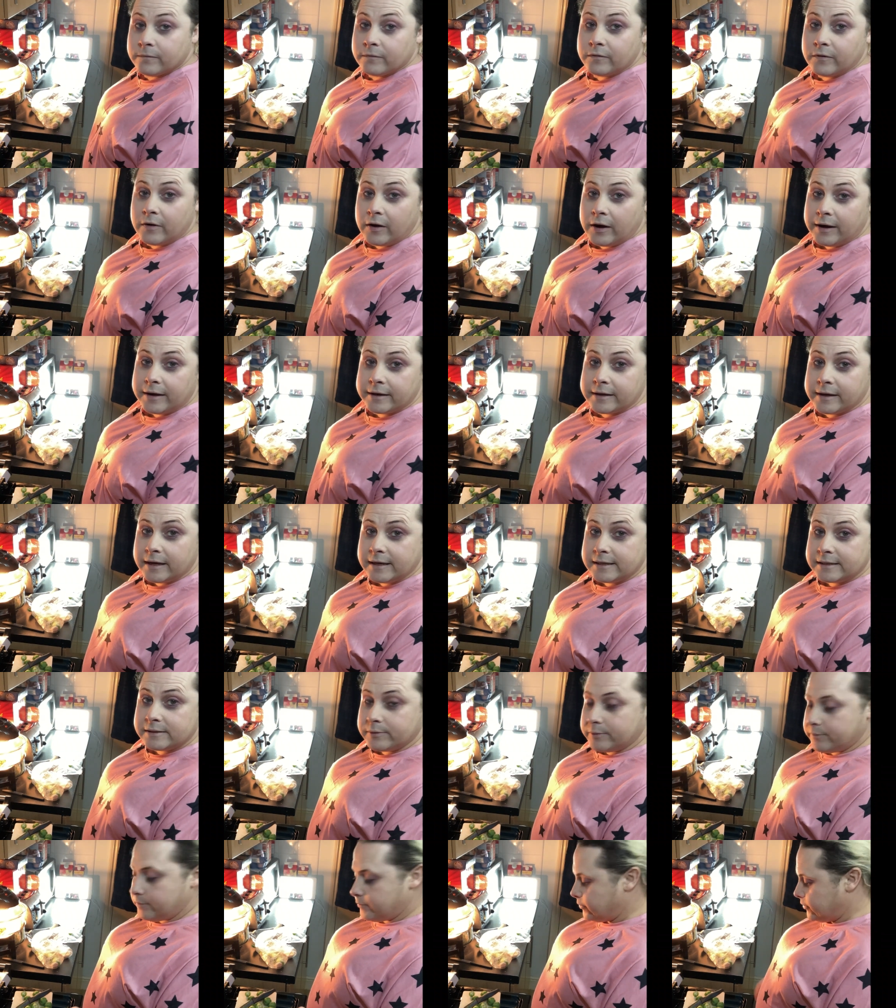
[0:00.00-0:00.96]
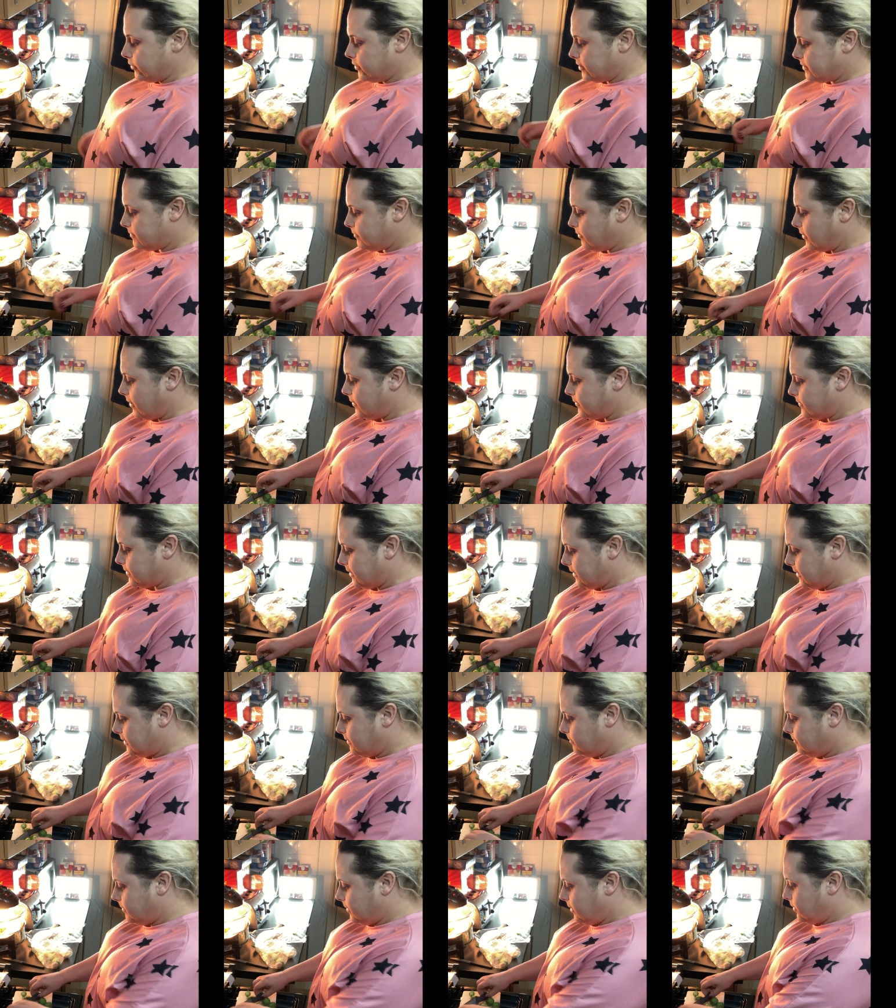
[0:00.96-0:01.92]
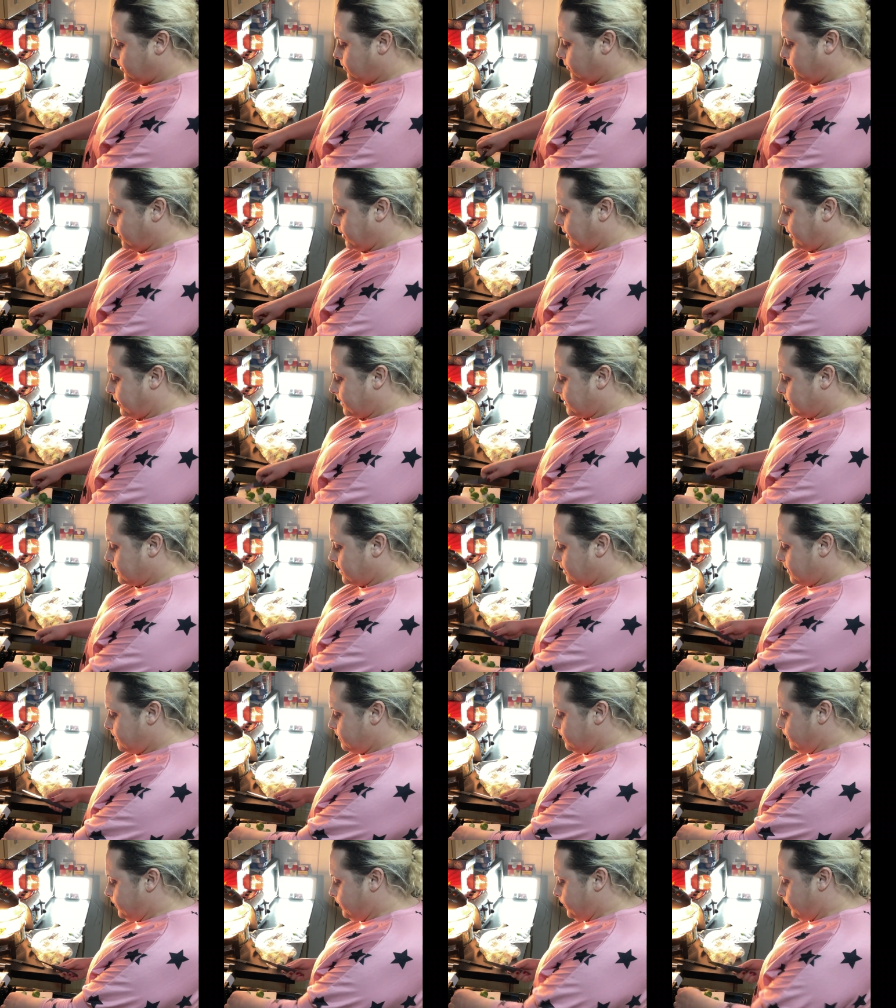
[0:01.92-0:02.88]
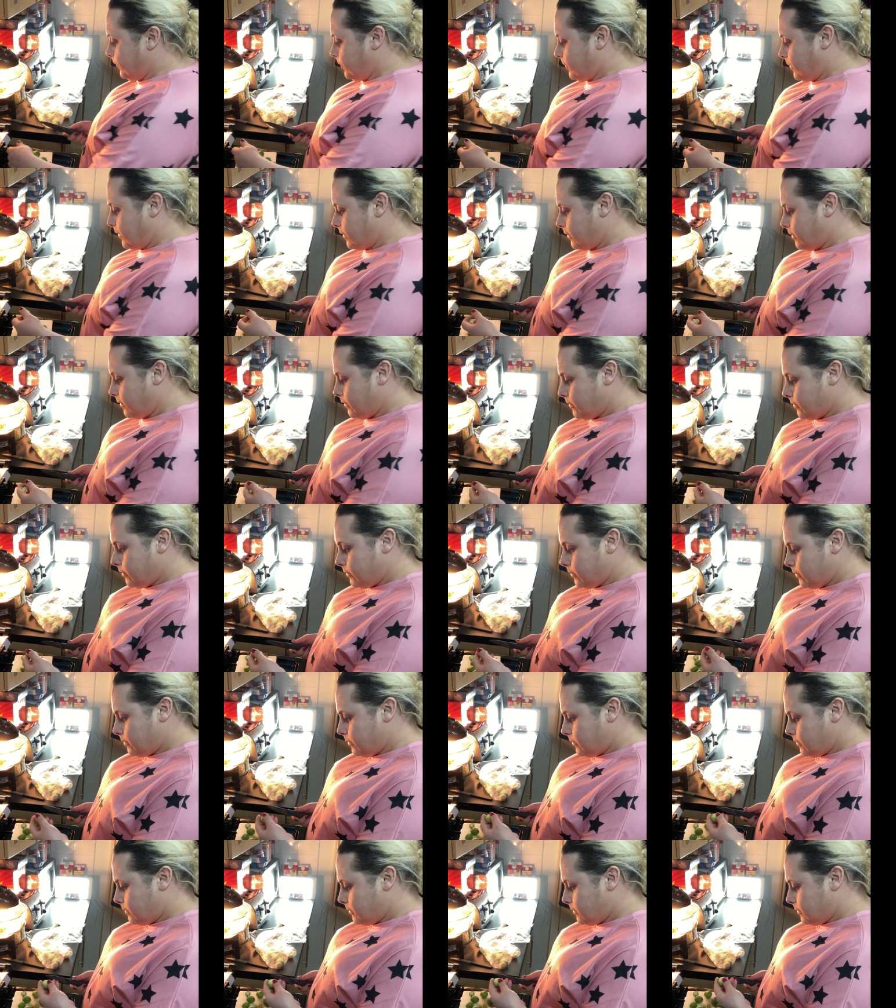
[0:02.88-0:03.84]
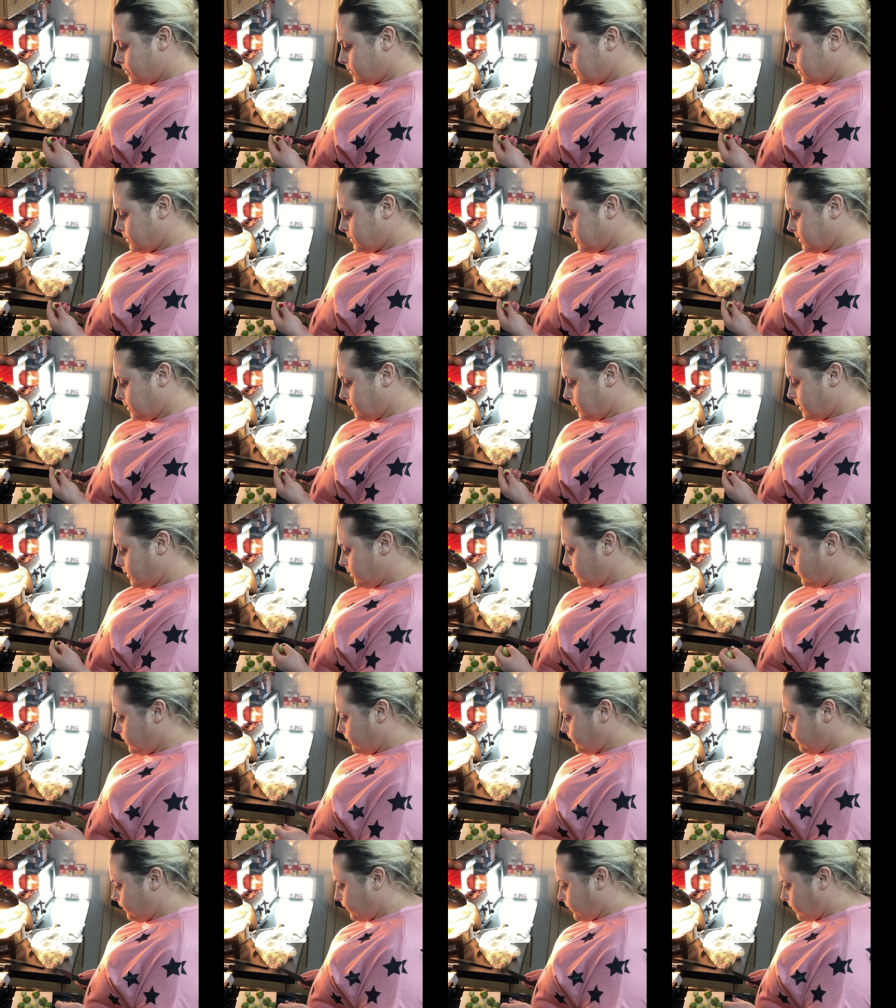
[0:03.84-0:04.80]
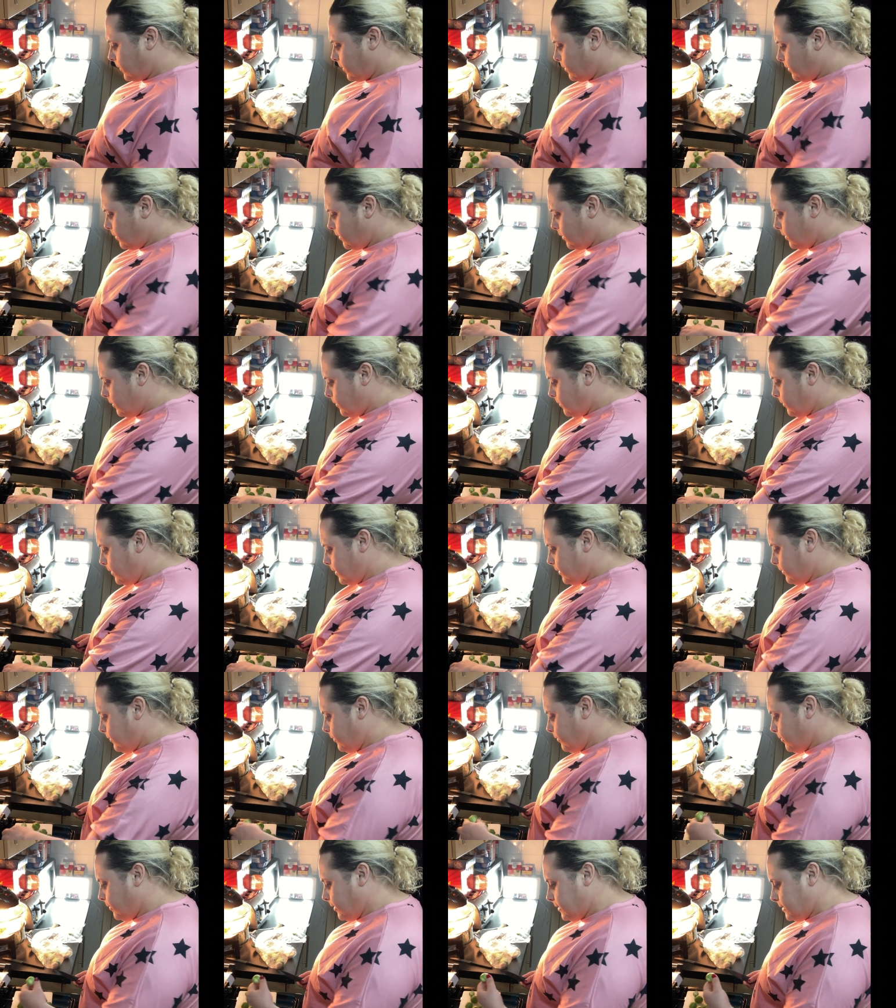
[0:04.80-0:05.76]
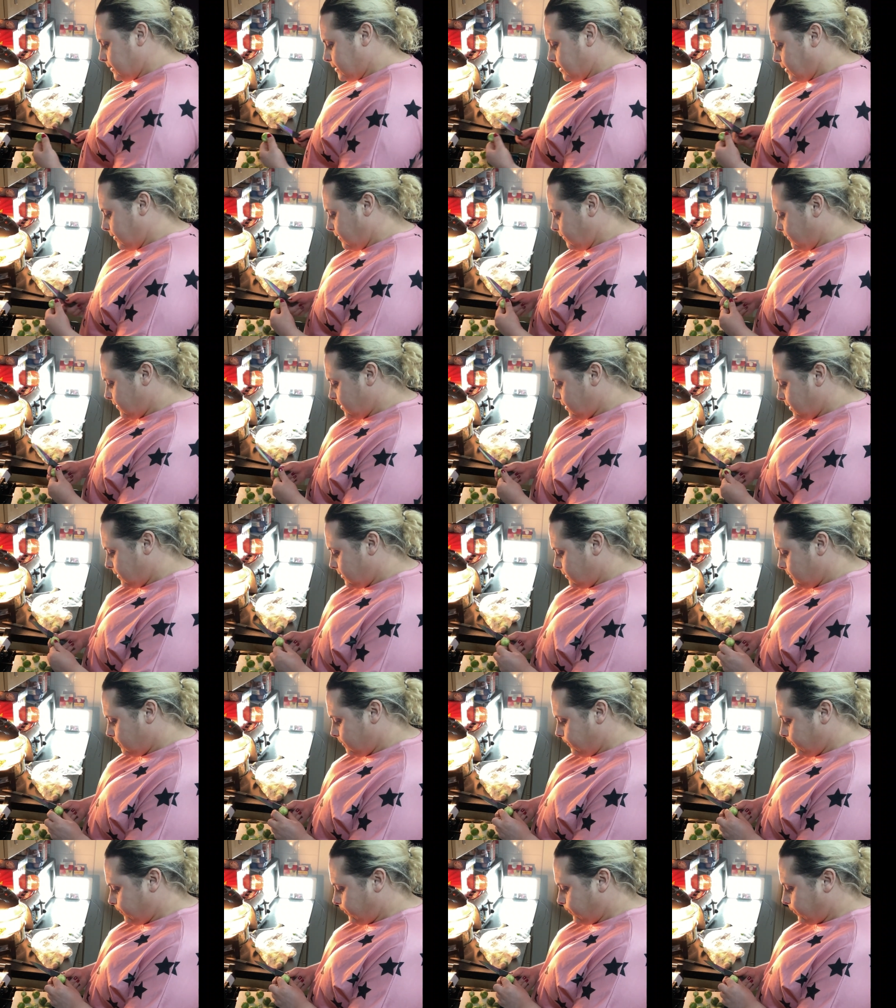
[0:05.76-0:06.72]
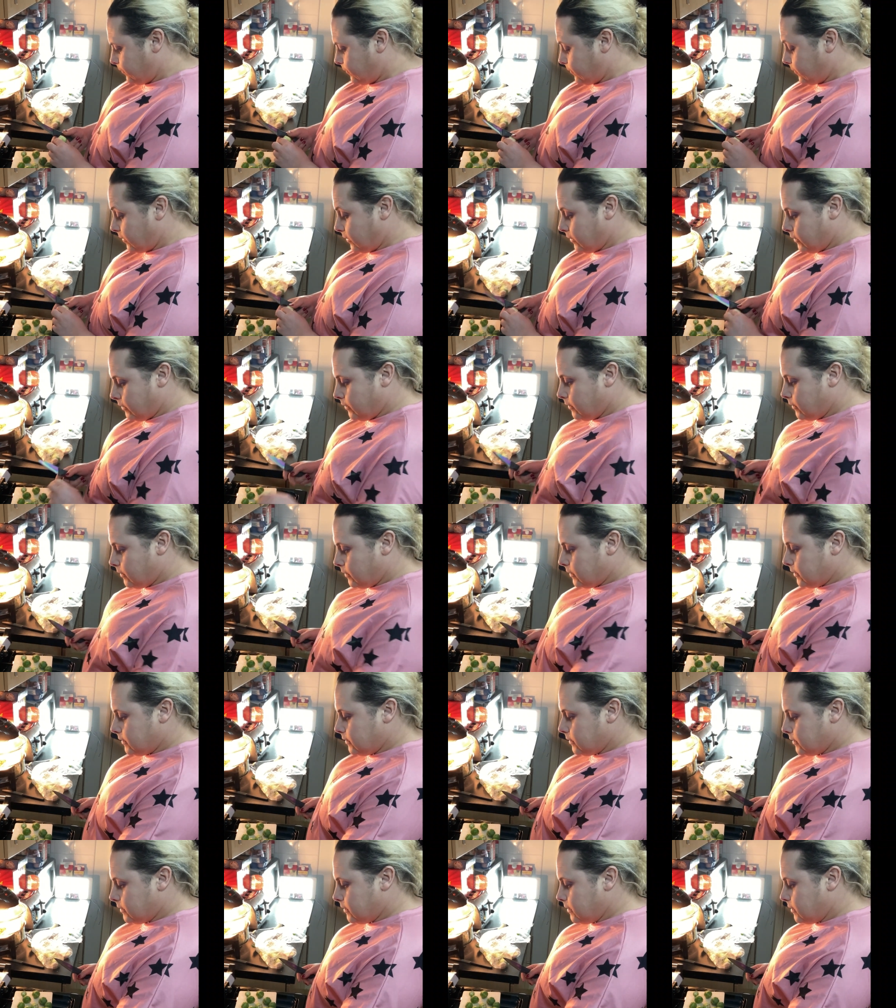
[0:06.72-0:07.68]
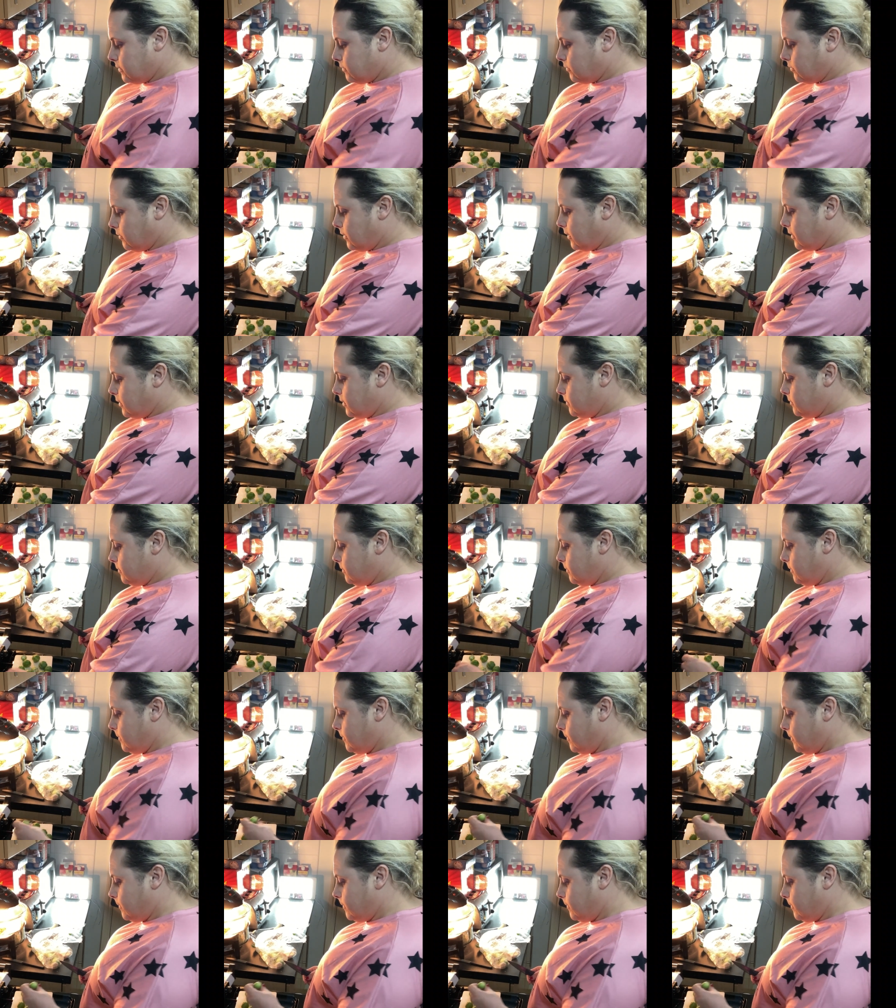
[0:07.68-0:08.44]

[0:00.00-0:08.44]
Right, Okay, so we can put the sprouts in the bowl when they're done. So, the ones that I've done. One.